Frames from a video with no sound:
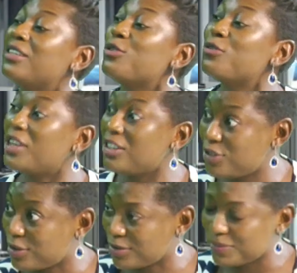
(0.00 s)

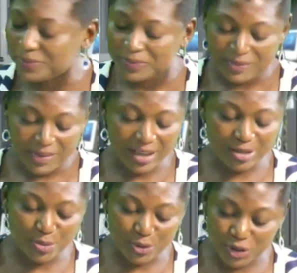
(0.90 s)
innovation,
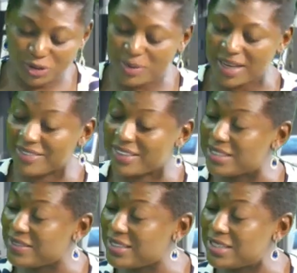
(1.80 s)
entrepreneurship and
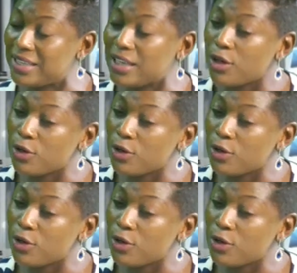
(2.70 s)
creativity.